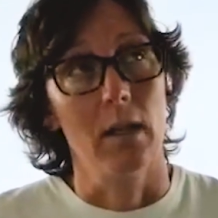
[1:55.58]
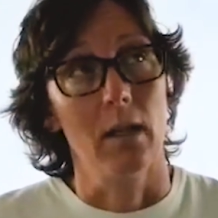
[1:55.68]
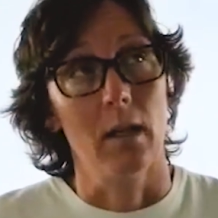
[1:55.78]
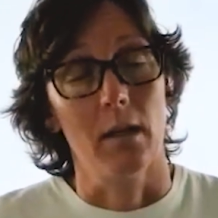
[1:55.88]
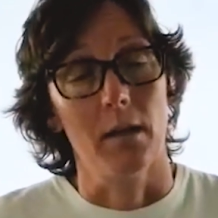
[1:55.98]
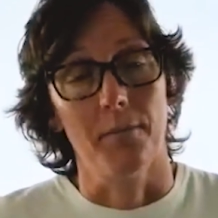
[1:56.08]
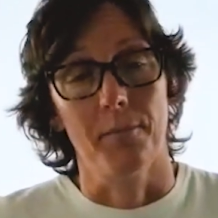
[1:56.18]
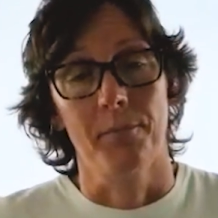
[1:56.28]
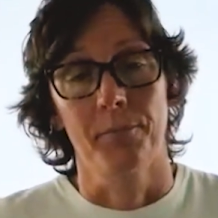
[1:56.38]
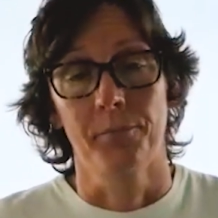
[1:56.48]

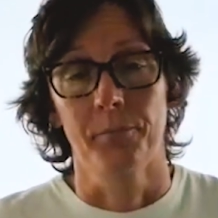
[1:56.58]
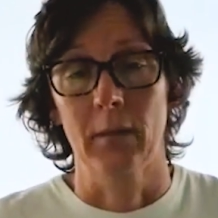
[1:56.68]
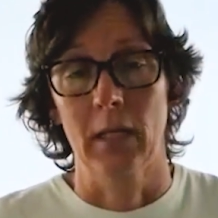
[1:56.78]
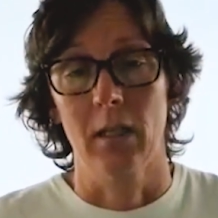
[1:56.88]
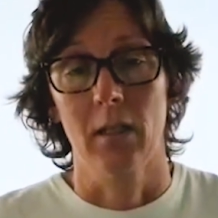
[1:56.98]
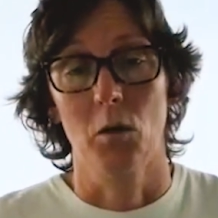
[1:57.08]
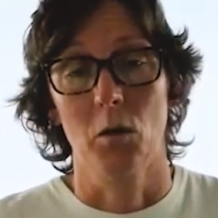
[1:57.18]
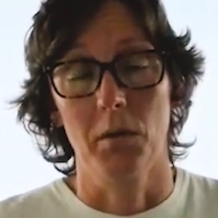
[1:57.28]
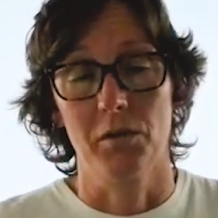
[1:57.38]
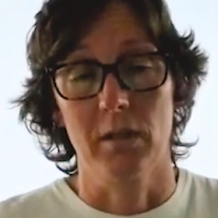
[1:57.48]
a whole
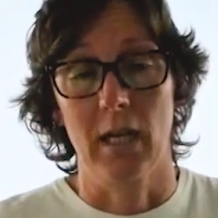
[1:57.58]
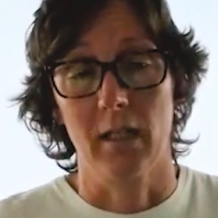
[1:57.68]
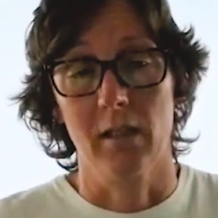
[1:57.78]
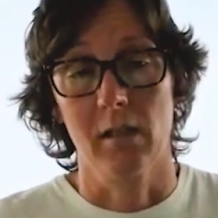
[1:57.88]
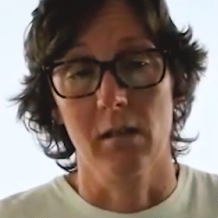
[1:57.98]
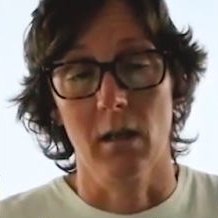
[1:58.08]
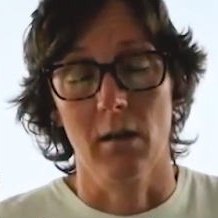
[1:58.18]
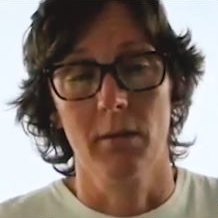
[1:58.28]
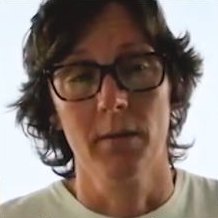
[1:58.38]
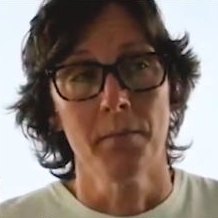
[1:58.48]
bunch of tenants and
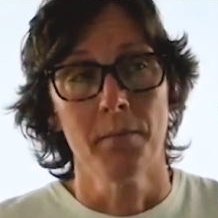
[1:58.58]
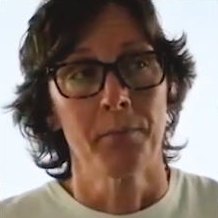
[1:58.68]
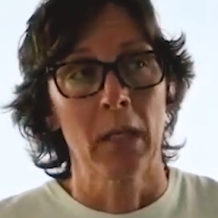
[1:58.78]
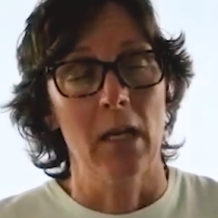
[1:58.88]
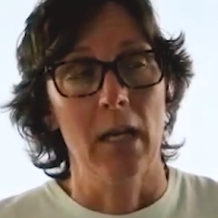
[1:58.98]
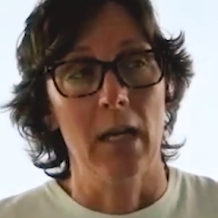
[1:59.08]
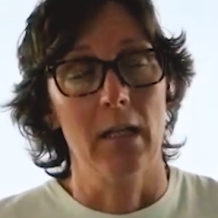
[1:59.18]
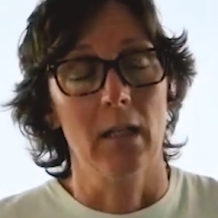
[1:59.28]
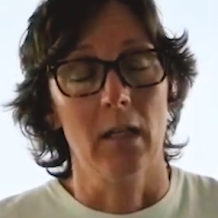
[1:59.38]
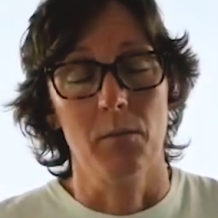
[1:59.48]
stuff.
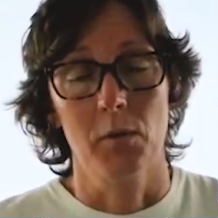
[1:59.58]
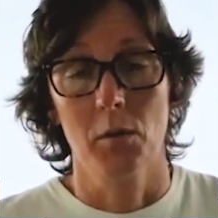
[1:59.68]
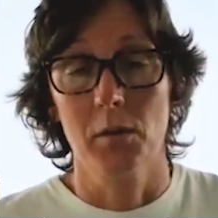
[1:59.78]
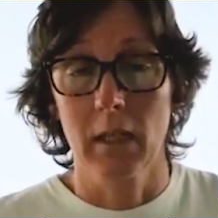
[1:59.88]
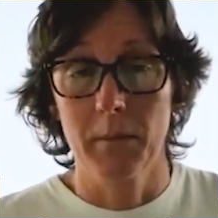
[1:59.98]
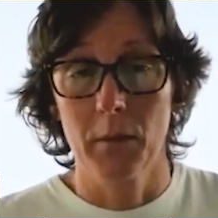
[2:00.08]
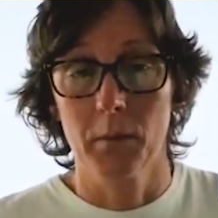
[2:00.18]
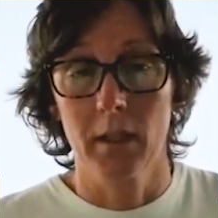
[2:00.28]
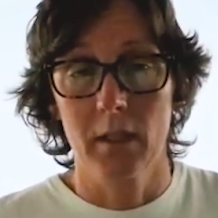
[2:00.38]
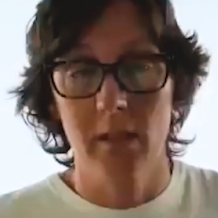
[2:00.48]
And so it's going to be a
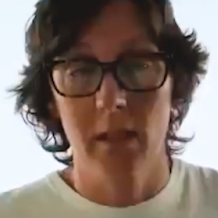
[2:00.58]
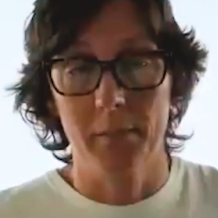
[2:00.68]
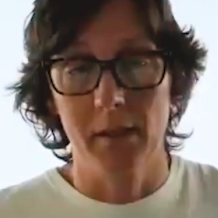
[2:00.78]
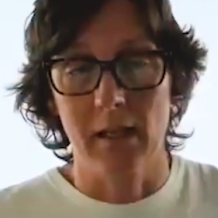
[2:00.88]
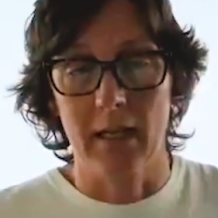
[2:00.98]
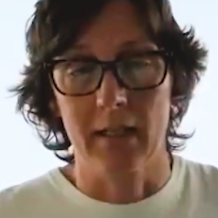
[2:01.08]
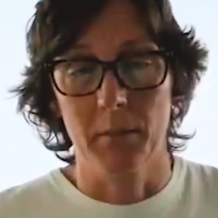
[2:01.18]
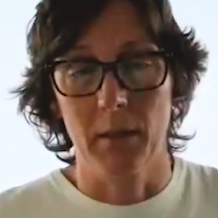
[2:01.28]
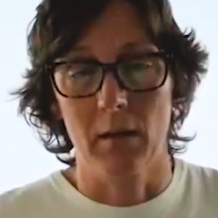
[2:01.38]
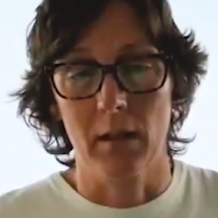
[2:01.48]
really good deal. I'm excited
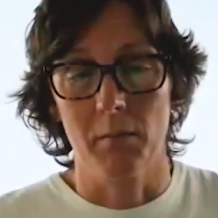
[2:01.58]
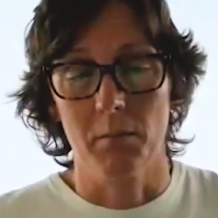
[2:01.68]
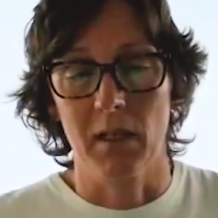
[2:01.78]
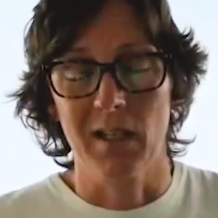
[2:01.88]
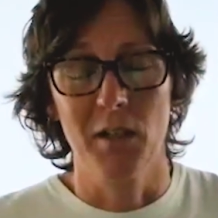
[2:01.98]
about it. But,